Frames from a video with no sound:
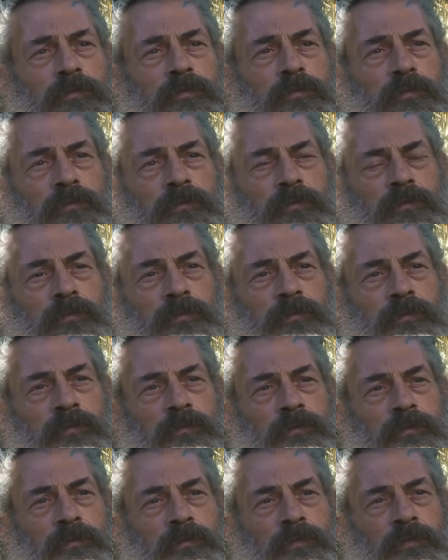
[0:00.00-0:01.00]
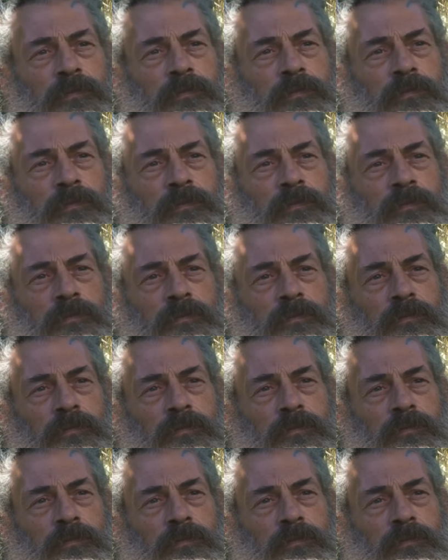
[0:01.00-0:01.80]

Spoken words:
(no one is talking)